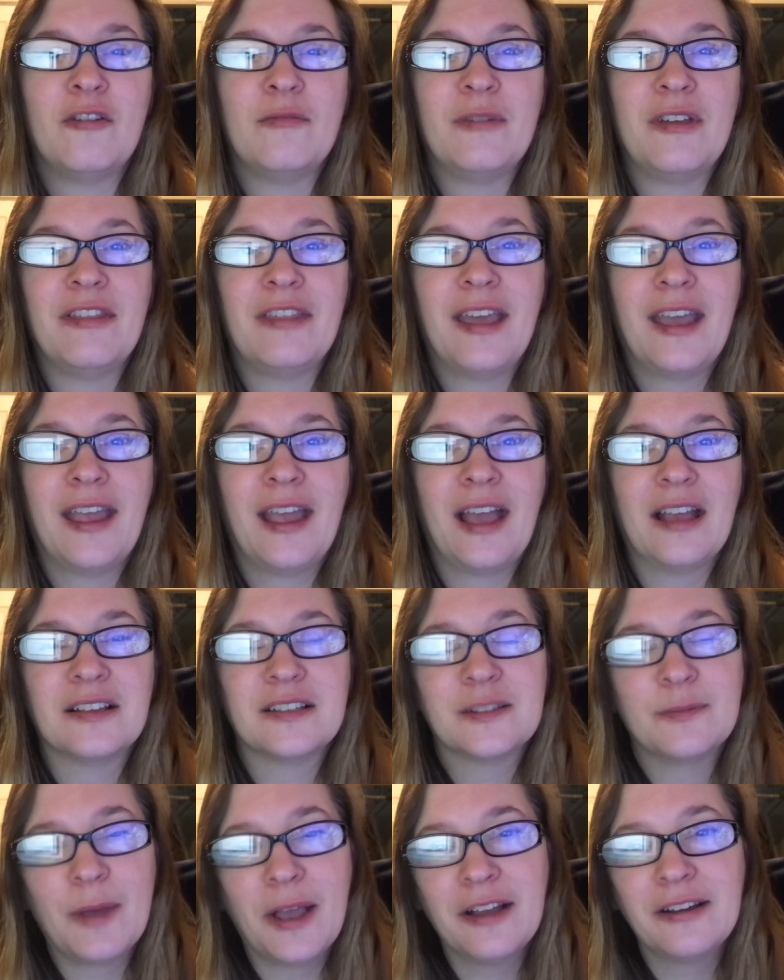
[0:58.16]
They
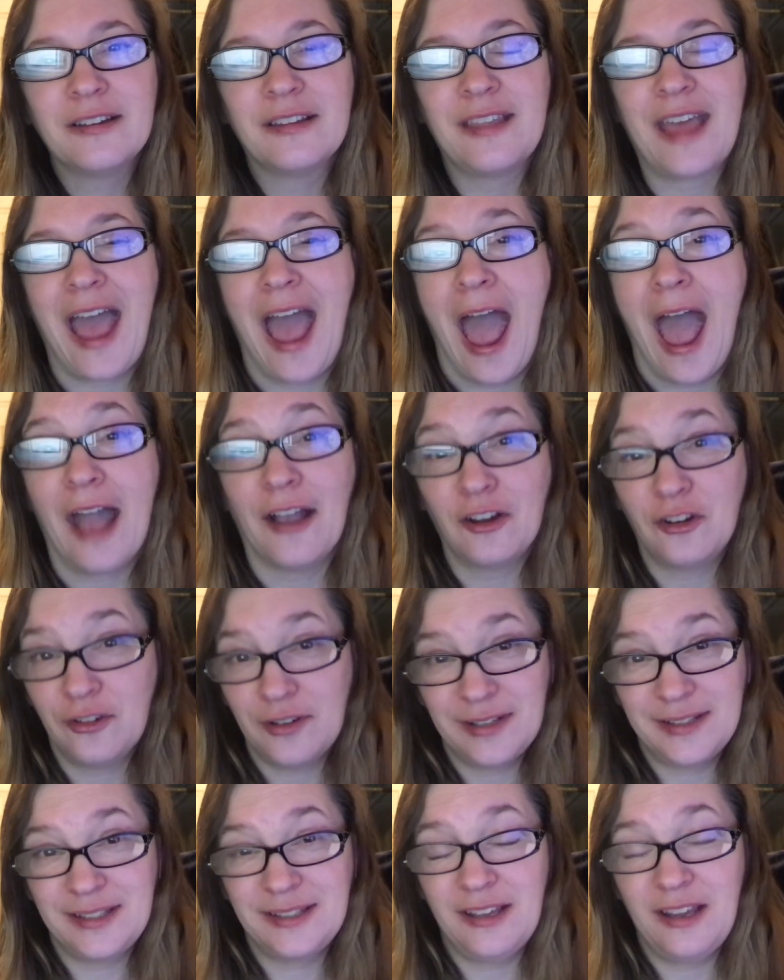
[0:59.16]
expect the
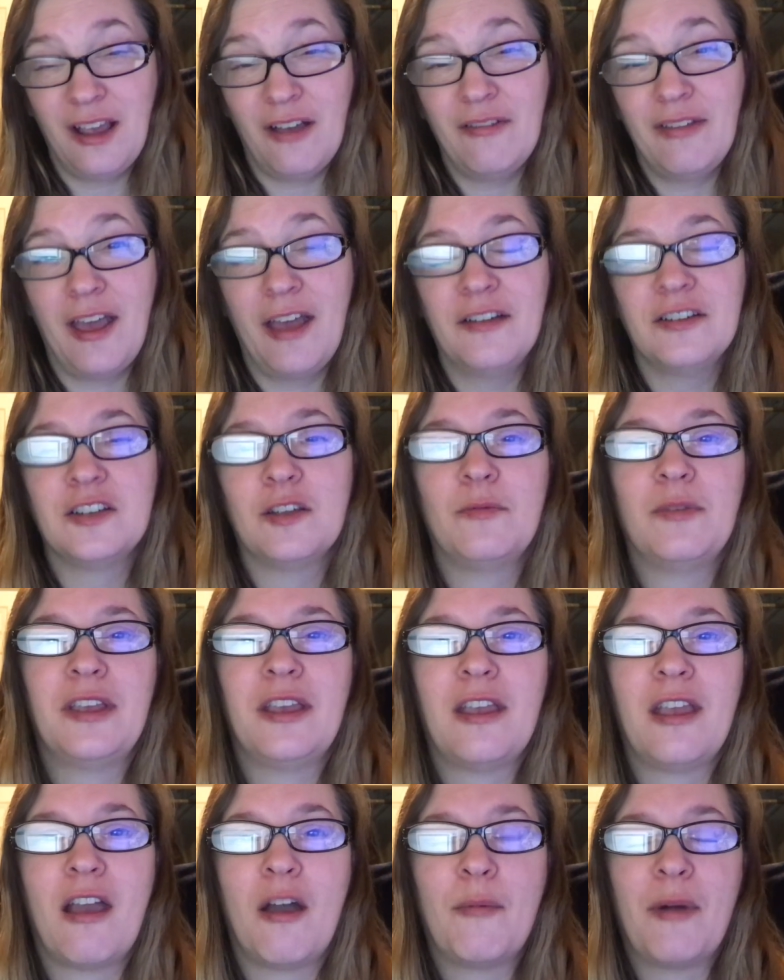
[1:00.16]
accuracy of that to
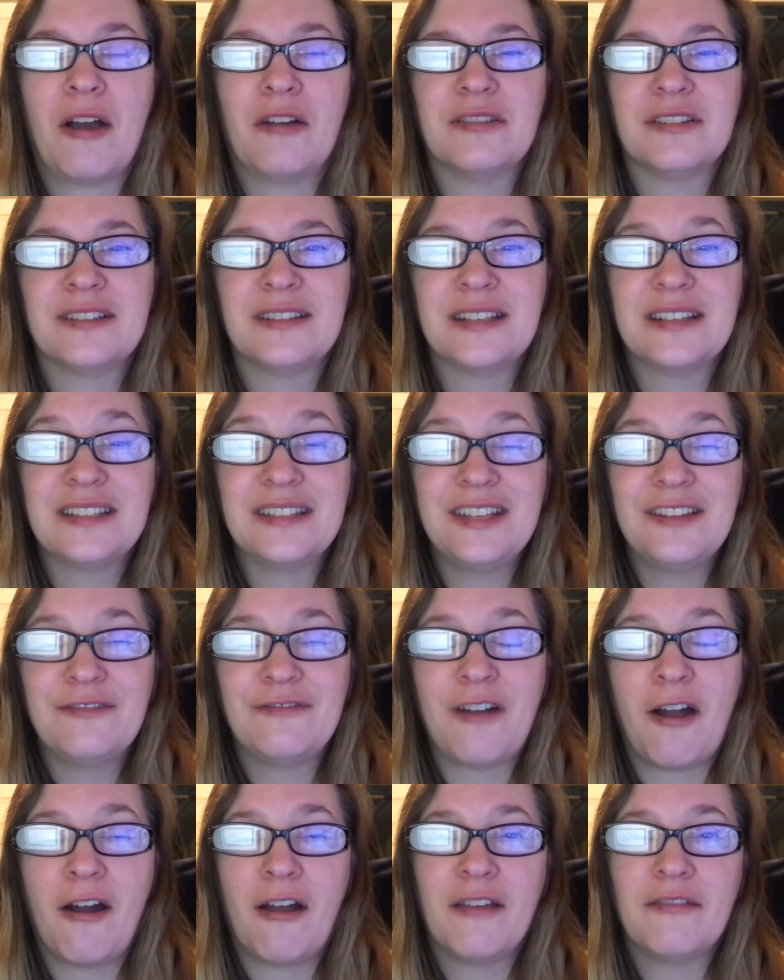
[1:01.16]
be about
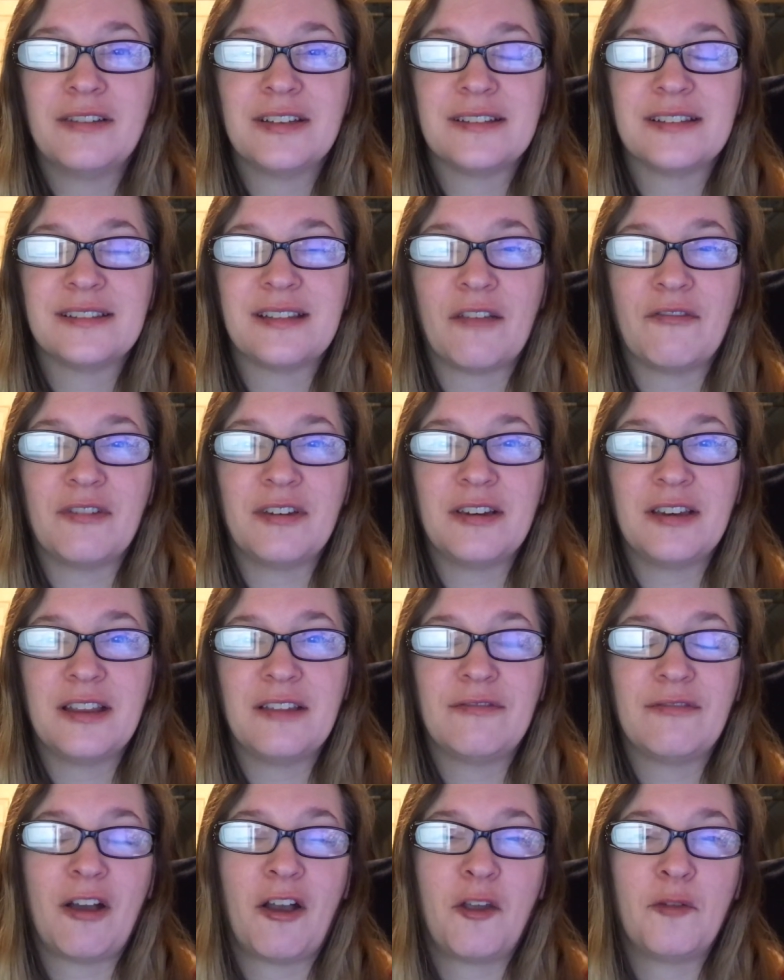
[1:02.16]
65 to
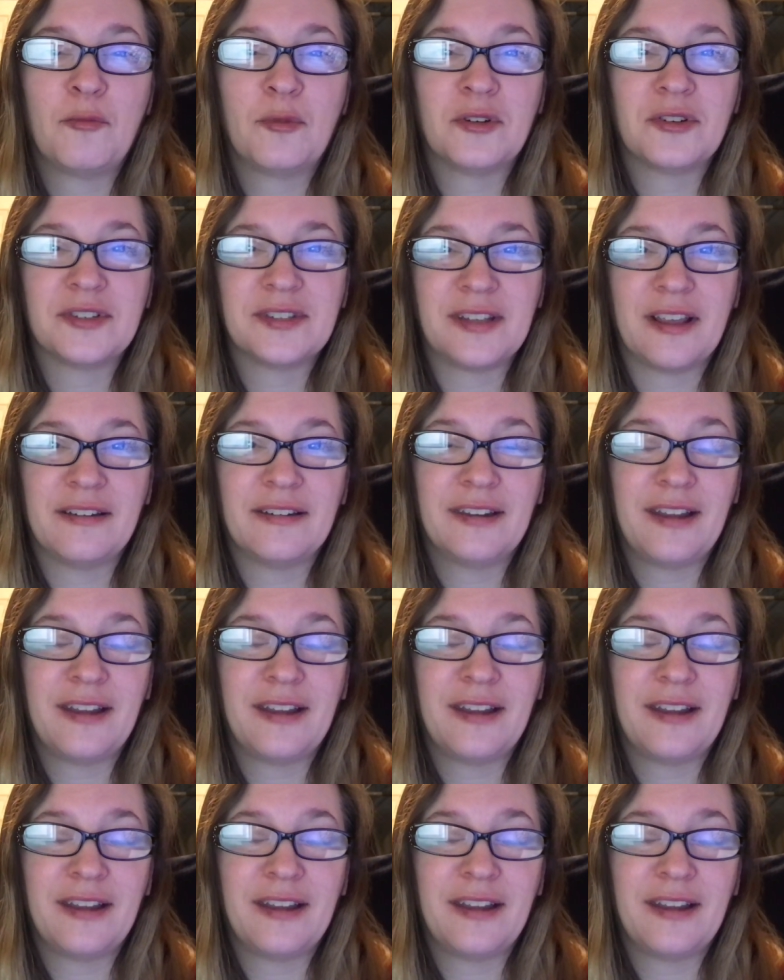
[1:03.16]
75%